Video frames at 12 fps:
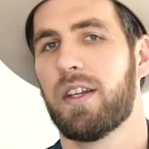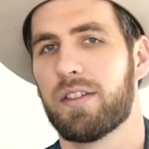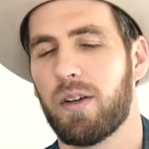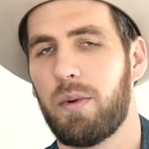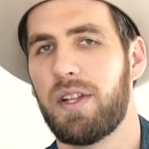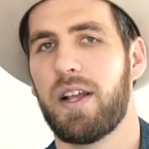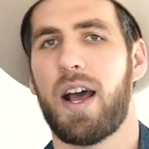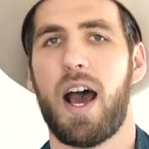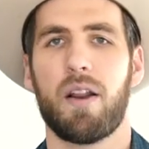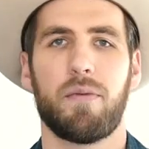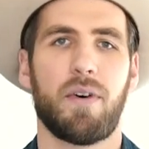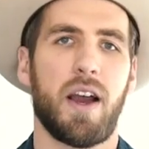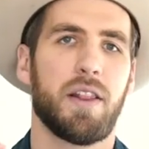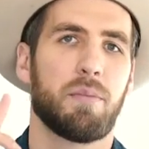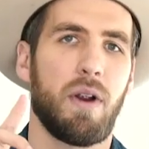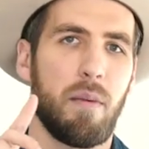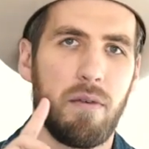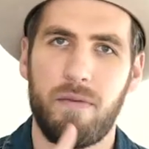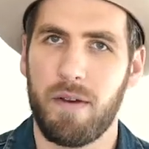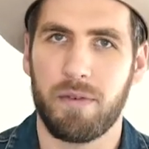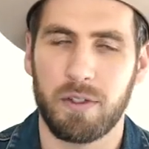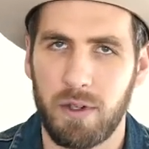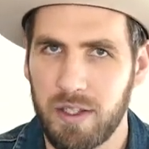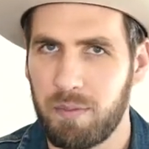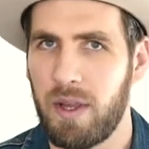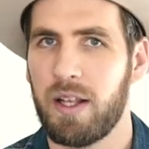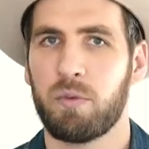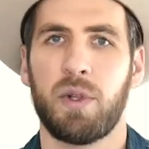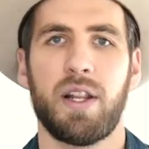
So we did how to find the proper fit for dress pants,